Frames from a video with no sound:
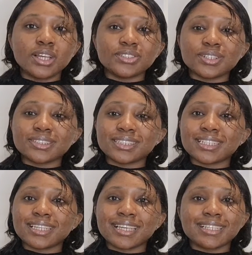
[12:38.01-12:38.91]
just in
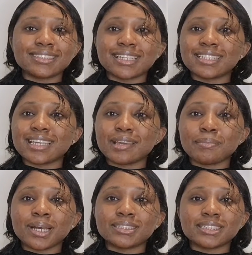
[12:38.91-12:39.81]
case any
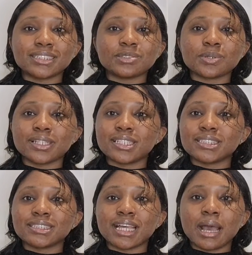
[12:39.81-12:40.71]
emergency or
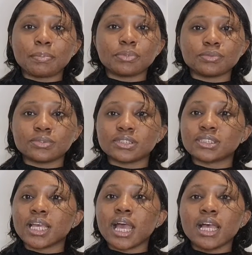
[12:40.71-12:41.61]
anything happens.